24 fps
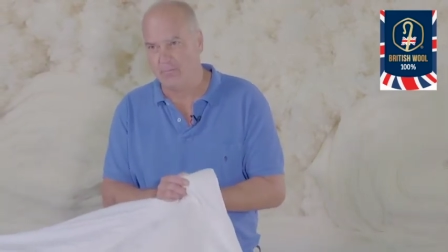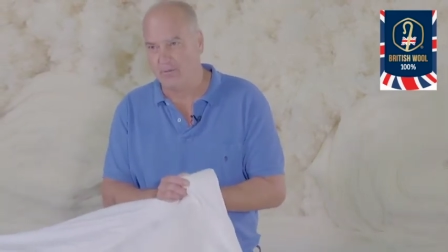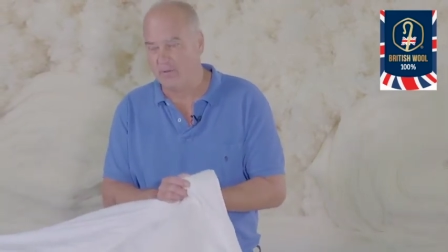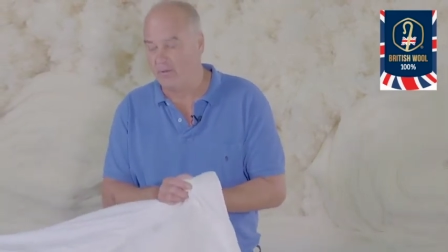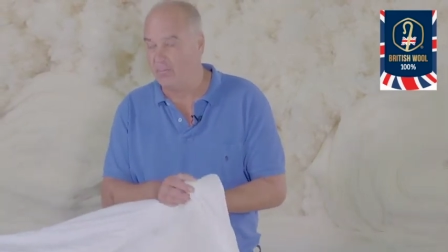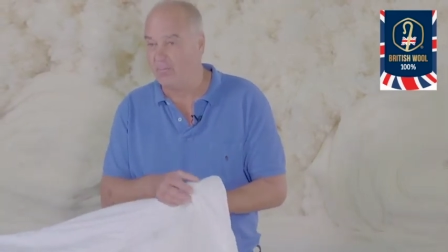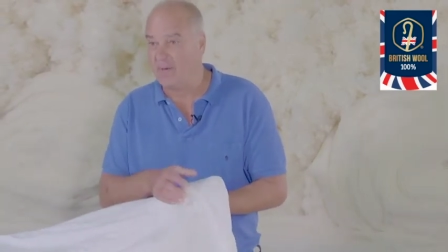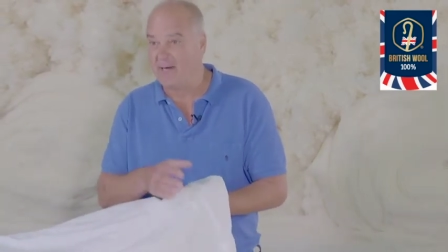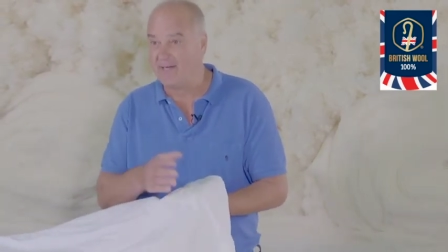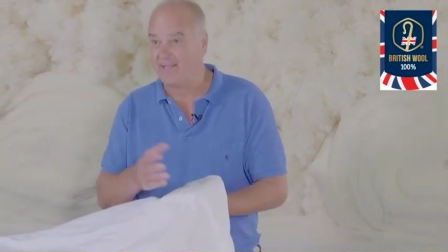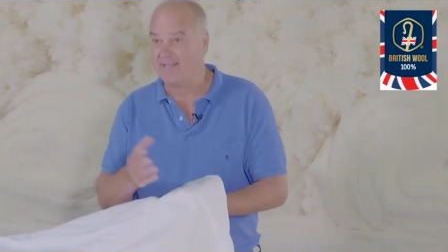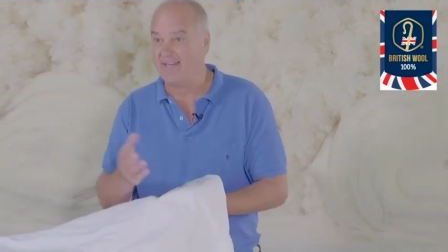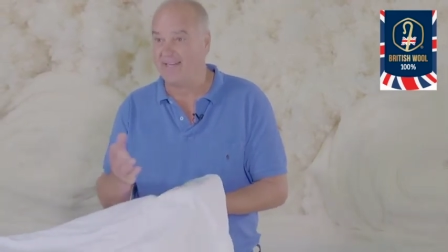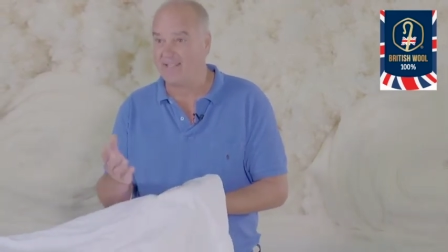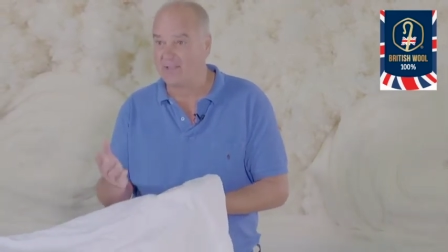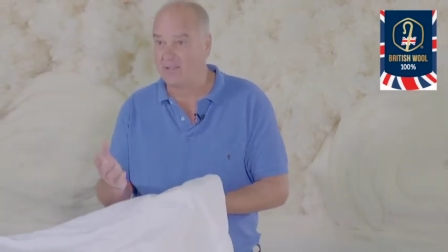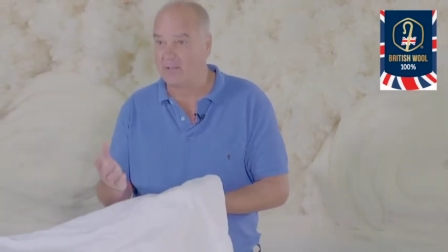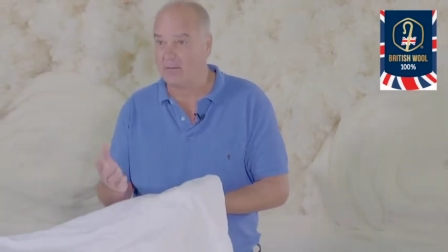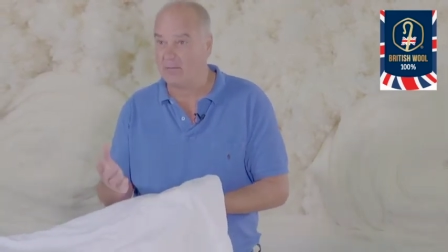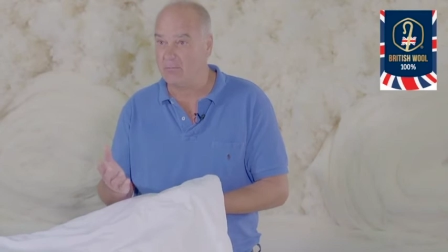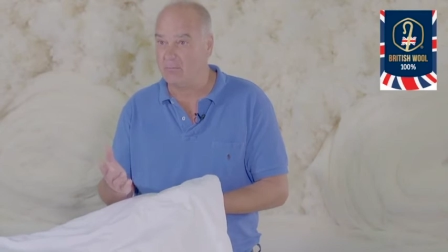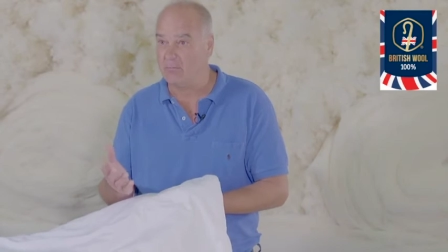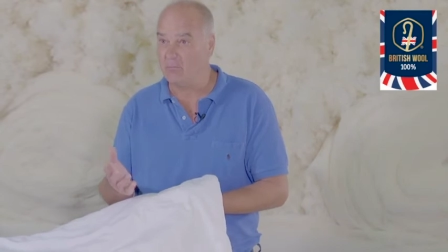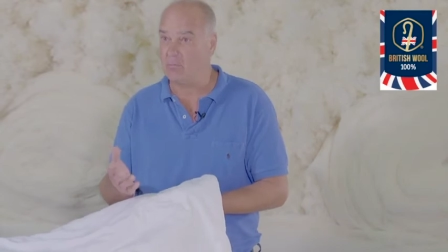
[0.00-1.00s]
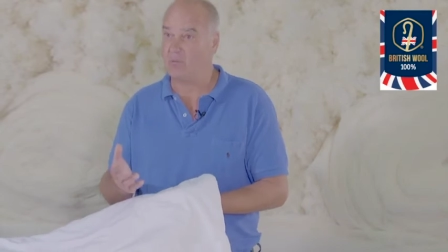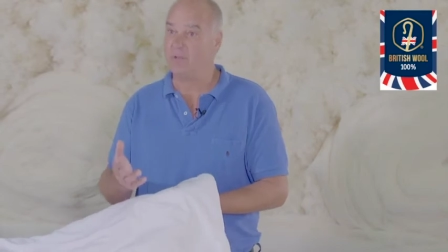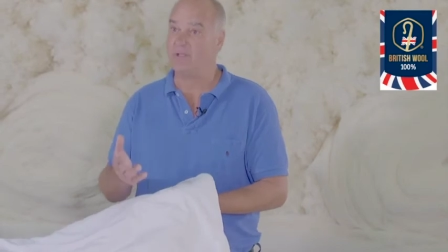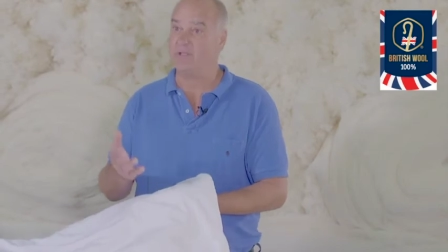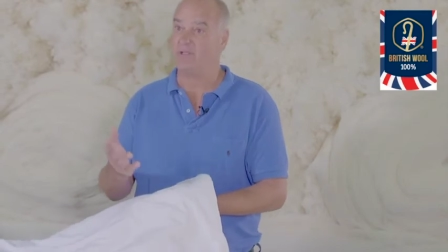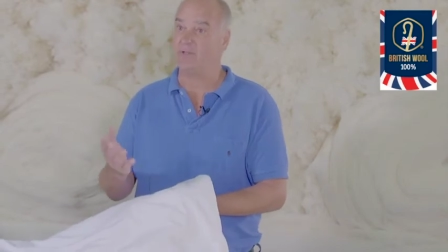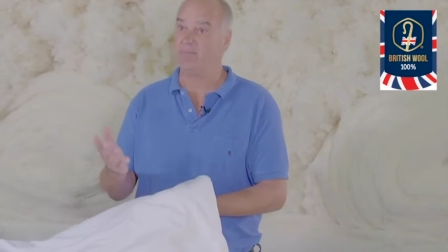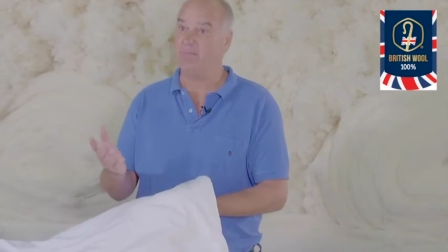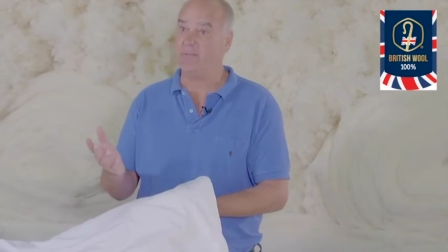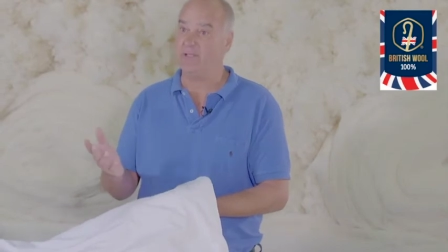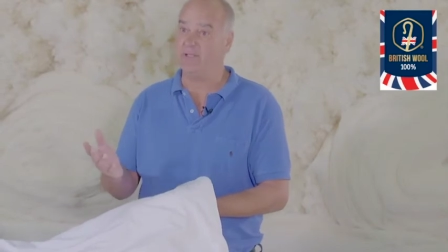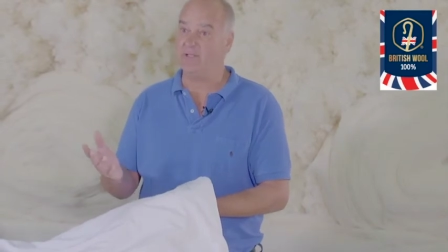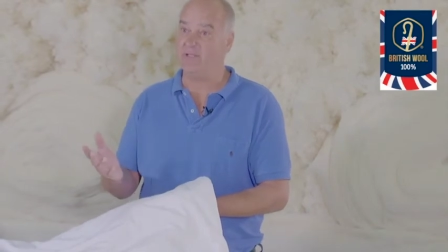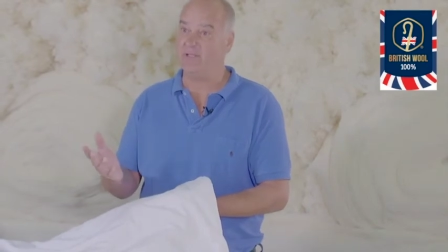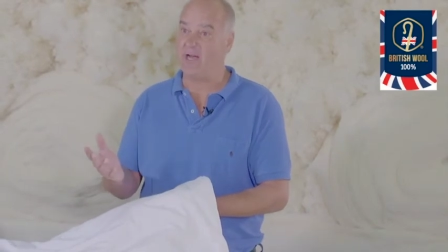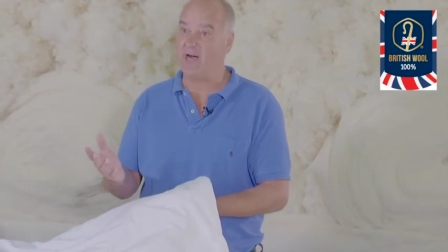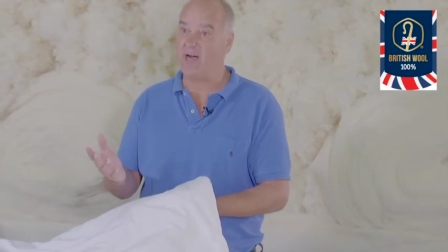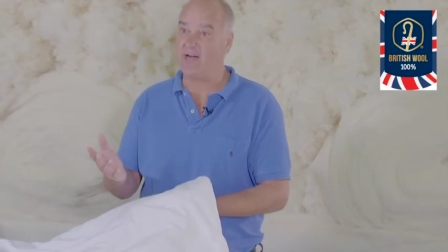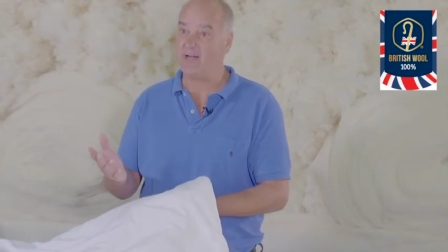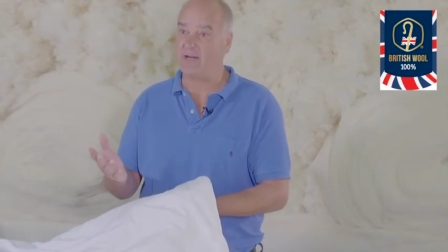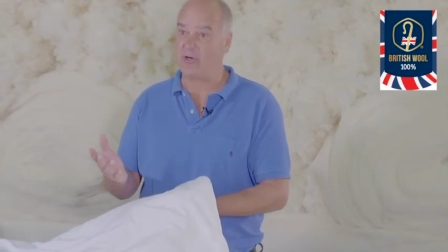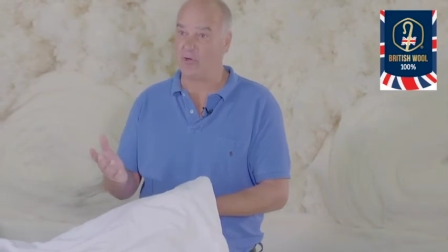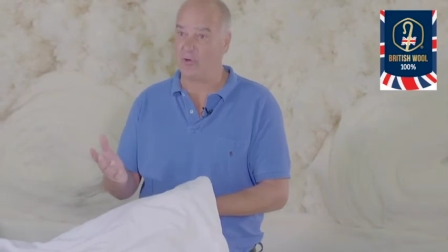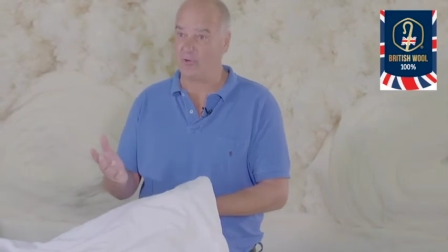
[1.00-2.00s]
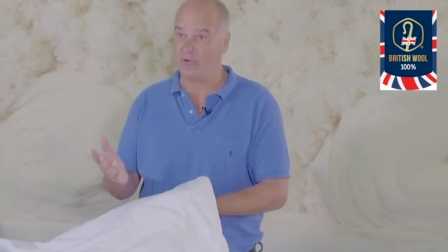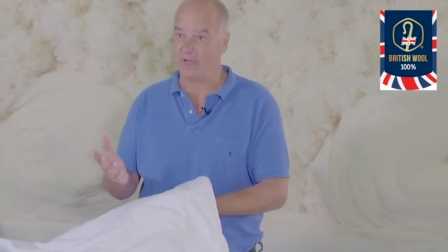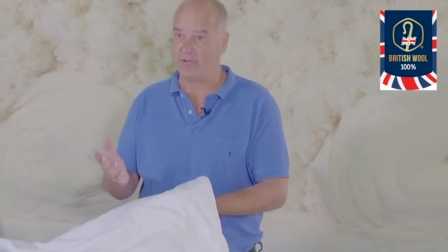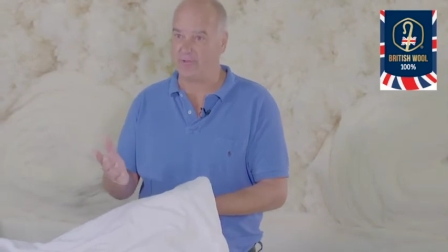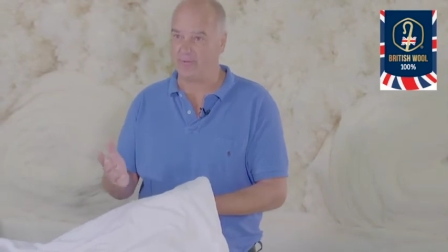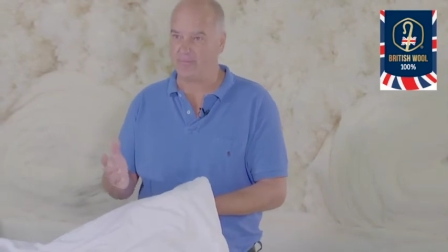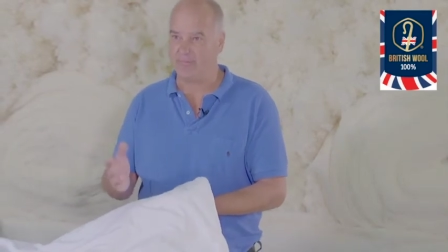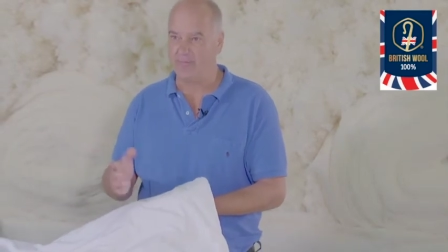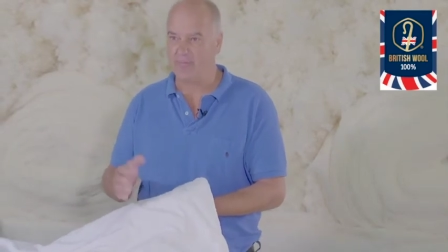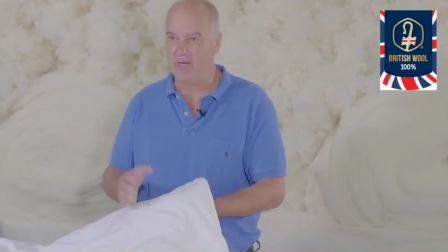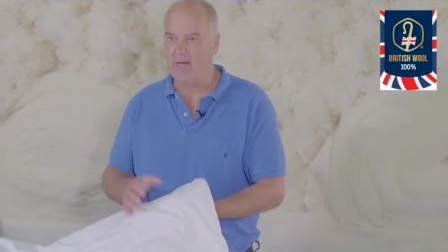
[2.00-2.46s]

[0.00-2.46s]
You might ask, what is BCI cotton?